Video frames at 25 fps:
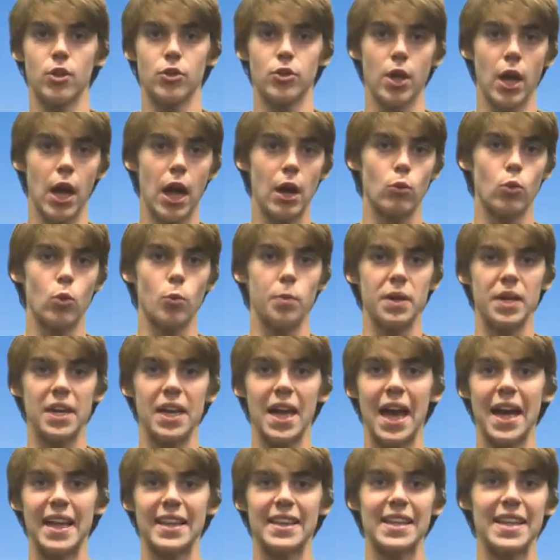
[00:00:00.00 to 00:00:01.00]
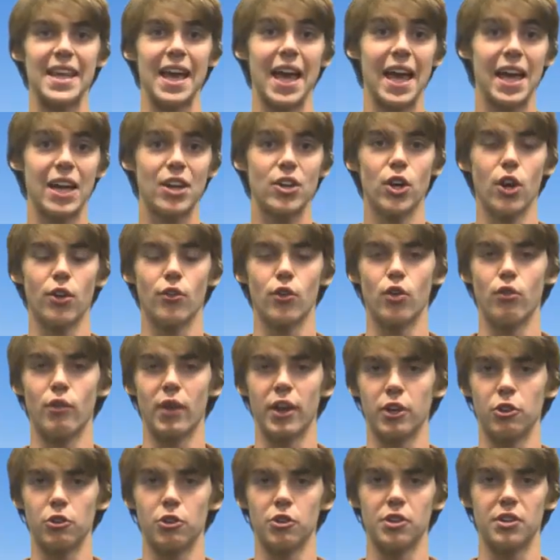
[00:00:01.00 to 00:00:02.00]
That will be at the end of our
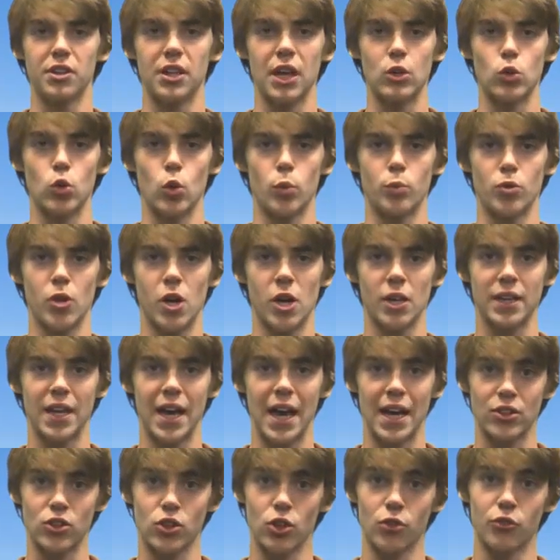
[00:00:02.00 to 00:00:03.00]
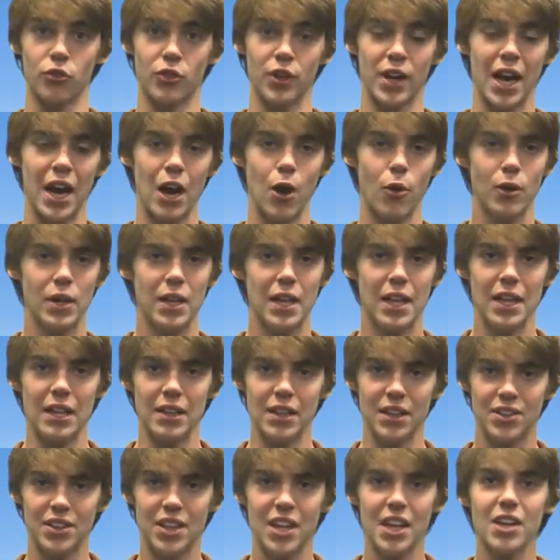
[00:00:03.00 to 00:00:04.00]
regularly scheduled broadcast. So for now,
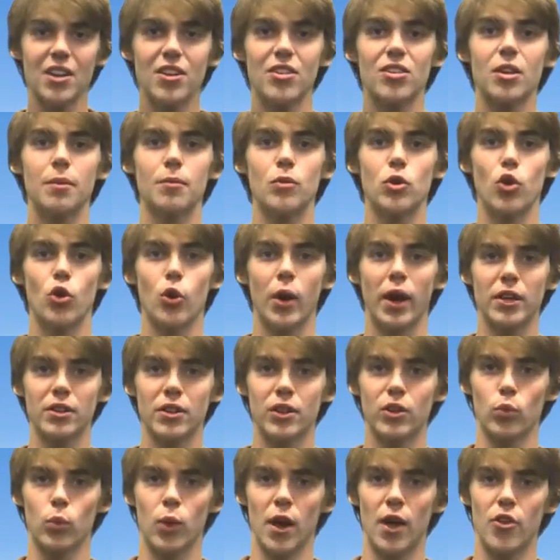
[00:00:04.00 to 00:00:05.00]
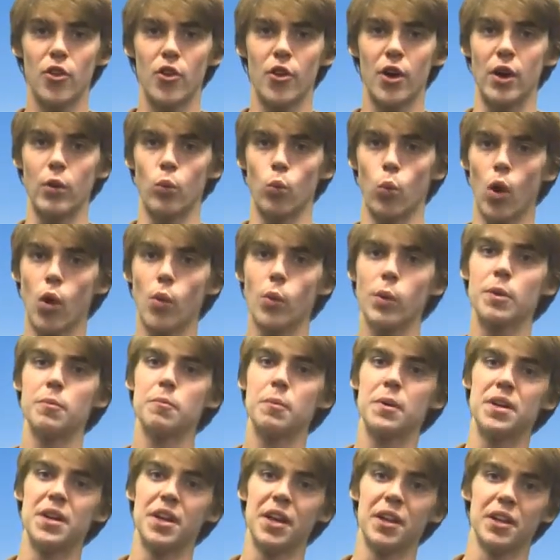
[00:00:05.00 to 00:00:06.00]
let's get into some New England weather and what
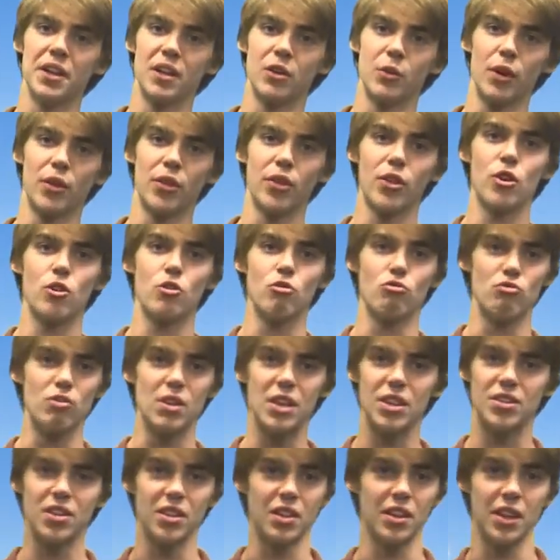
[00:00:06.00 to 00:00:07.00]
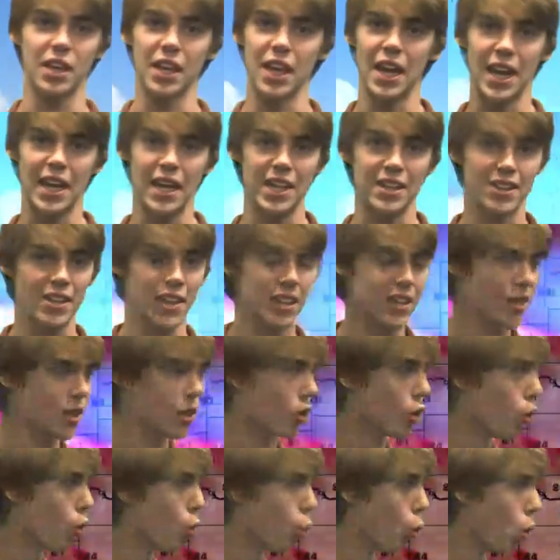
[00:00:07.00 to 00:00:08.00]
we've been dealing with recently. And I can tell
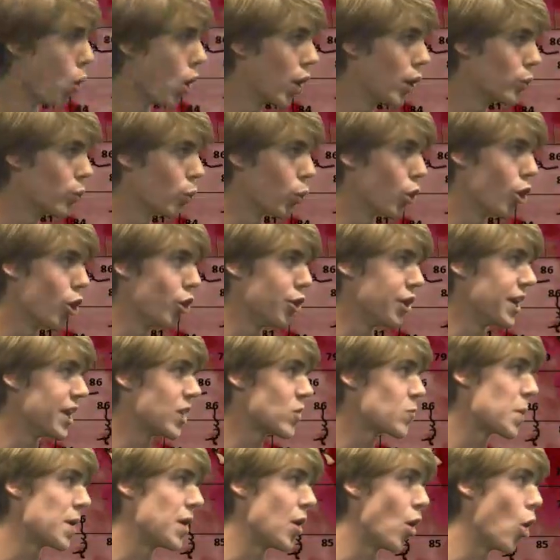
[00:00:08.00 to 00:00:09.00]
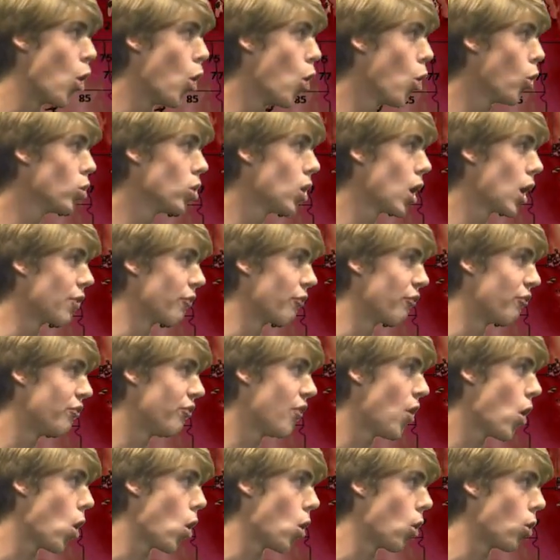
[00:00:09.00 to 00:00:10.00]
you one word, it's been a whole lot of
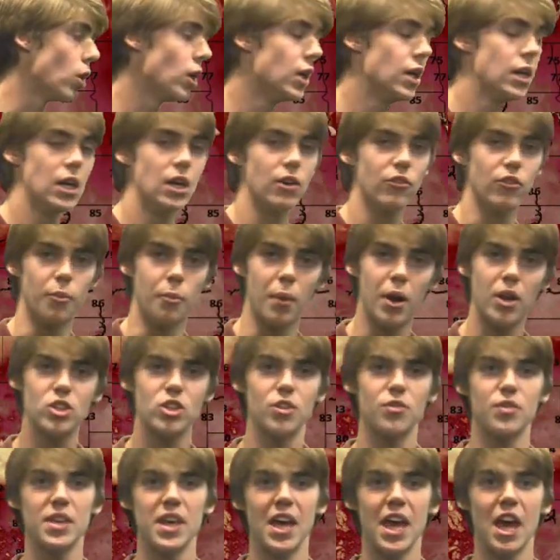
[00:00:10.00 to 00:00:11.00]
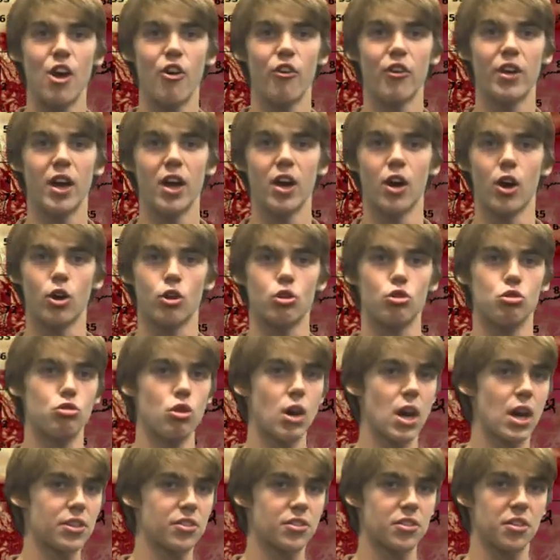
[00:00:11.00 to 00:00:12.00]
fall. For much of the area
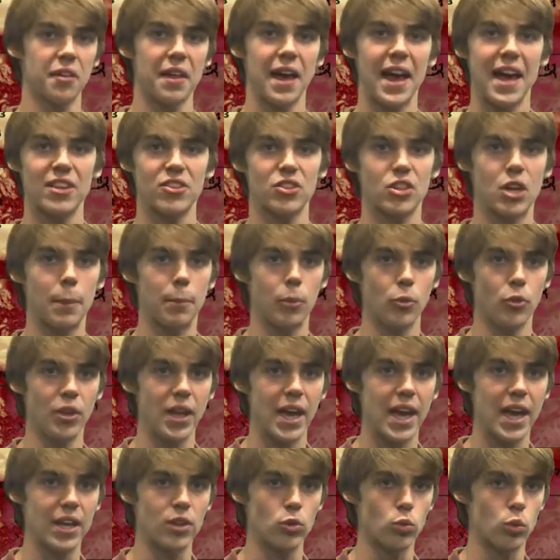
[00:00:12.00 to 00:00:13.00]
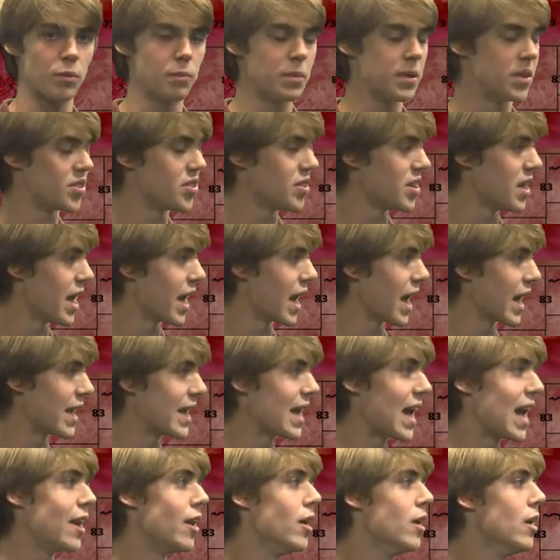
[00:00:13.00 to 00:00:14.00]
across the last couple days, we've been seeing,
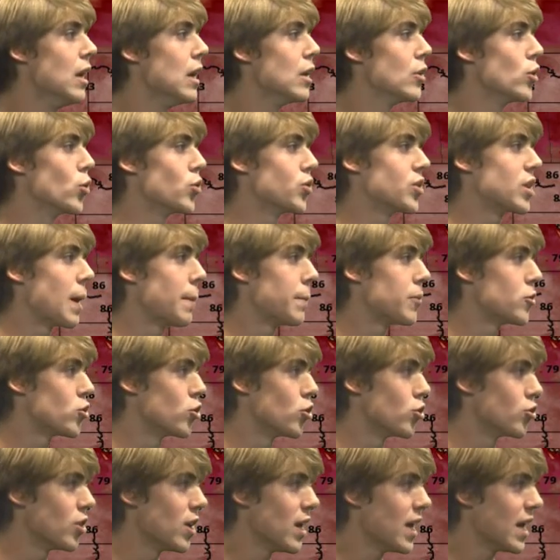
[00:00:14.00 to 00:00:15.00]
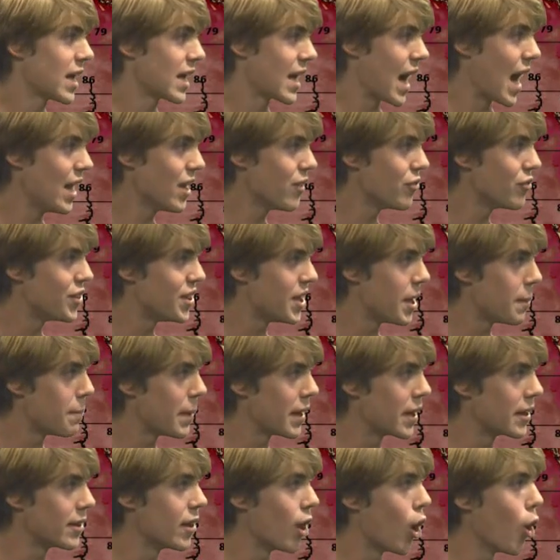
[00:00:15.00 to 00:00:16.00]
again, those temperatures kind of
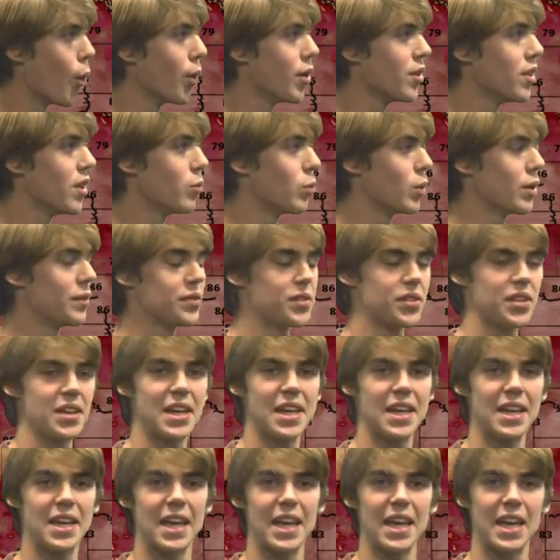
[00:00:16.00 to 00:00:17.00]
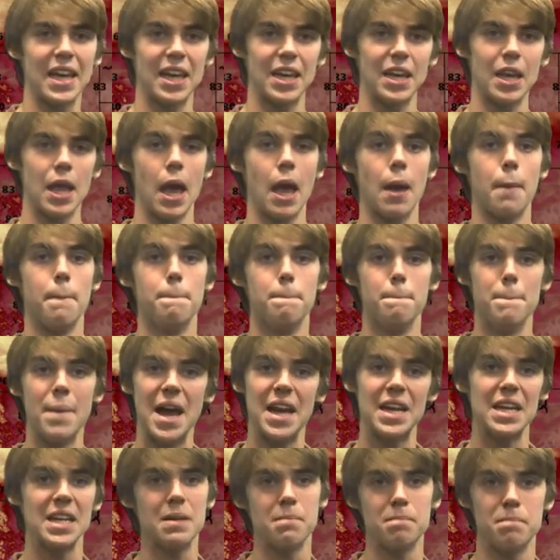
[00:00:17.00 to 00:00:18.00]
dipping lower than we've seen in
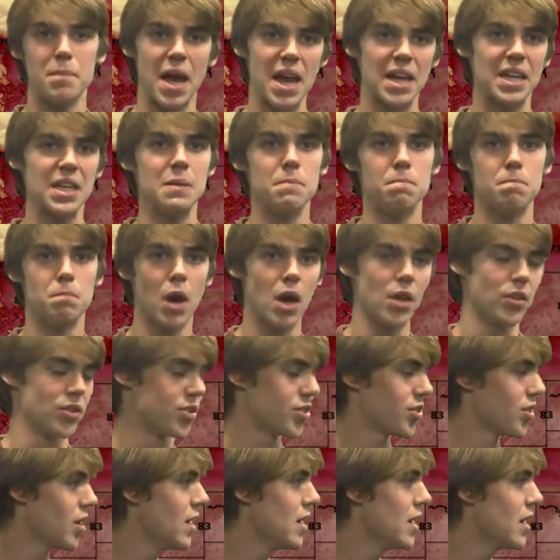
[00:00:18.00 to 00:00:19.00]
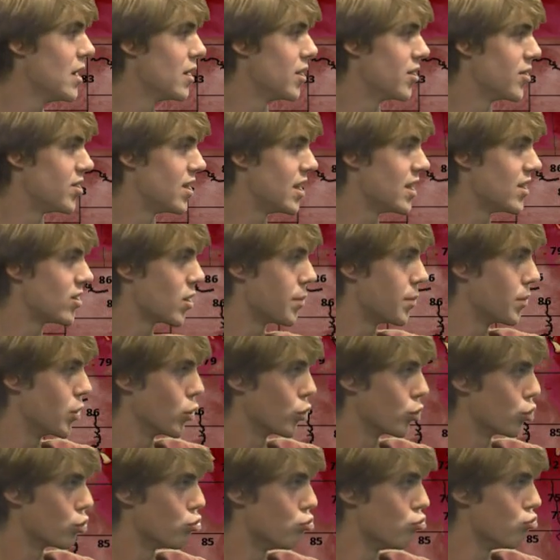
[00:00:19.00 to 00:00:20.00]
many, many months. You see some of
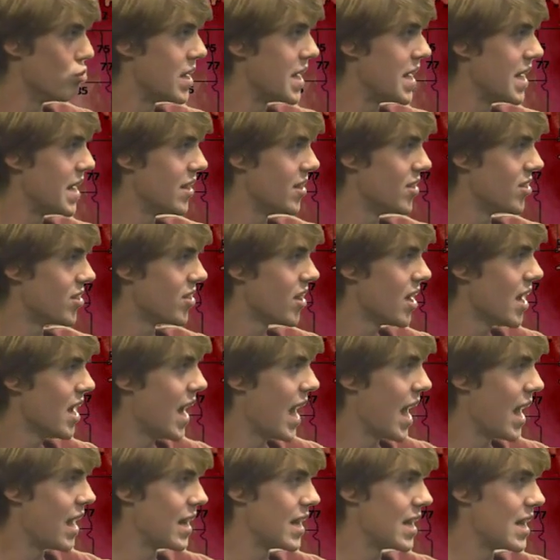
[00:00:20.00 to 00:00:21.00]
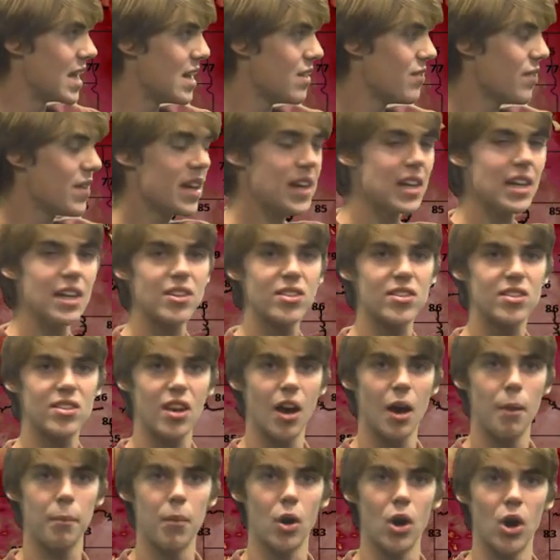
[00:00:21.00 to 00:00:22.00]
those greens and even
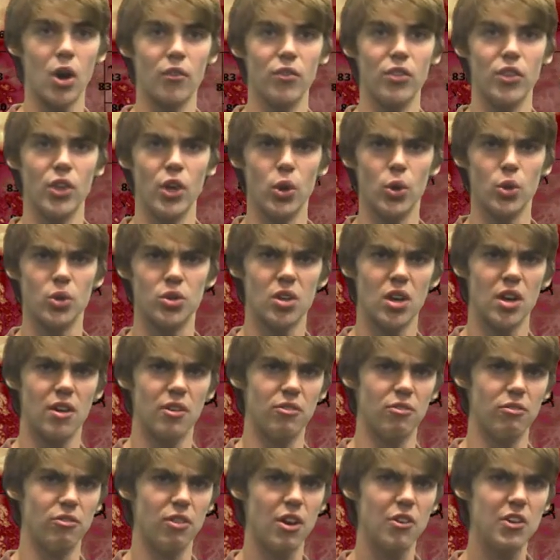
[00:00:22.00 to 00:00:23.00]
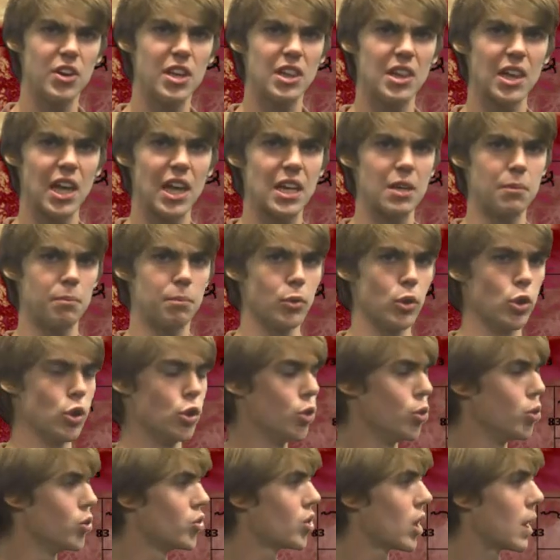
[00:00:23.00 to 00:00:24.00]
some of those very light
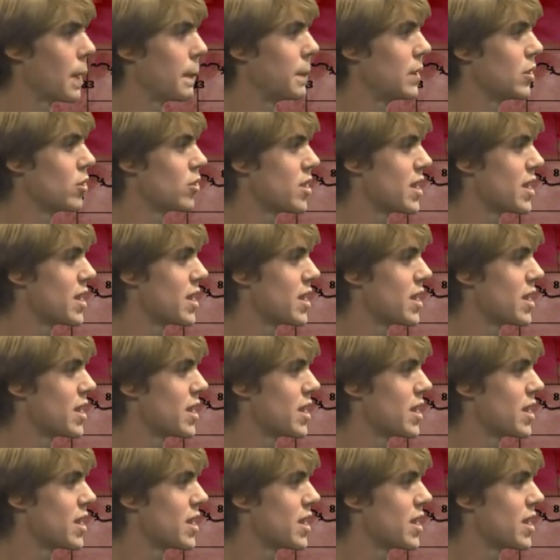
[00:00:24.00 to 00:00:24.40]
blues up into